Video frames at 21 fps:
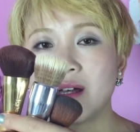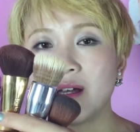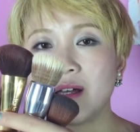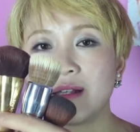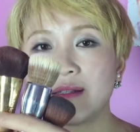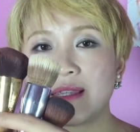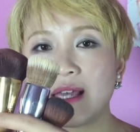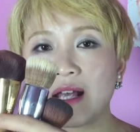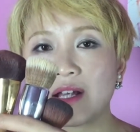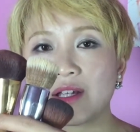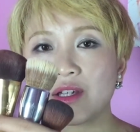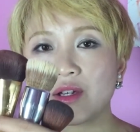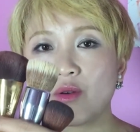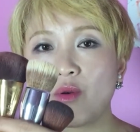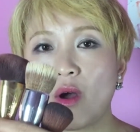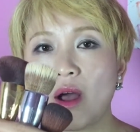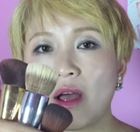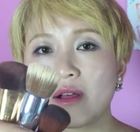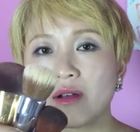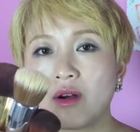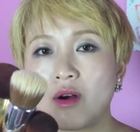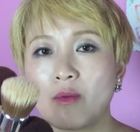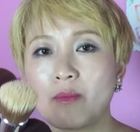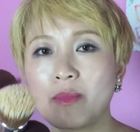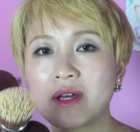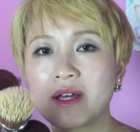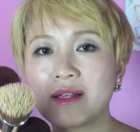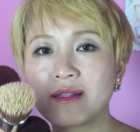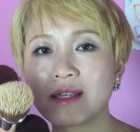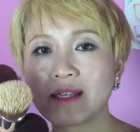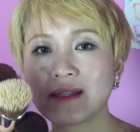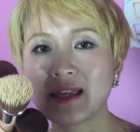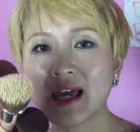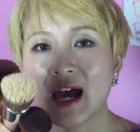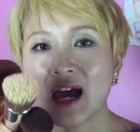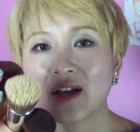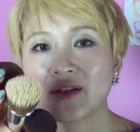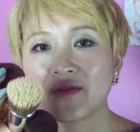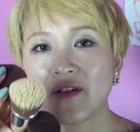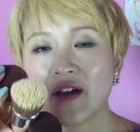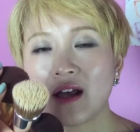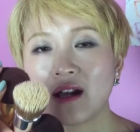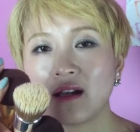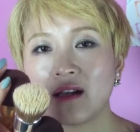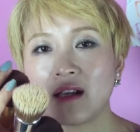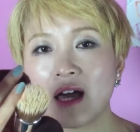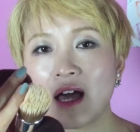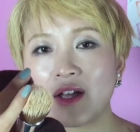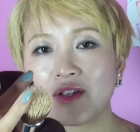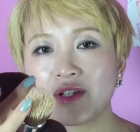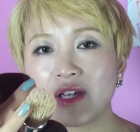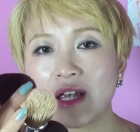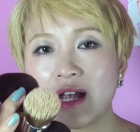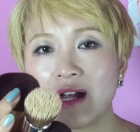it's actually quite cool, because it's a large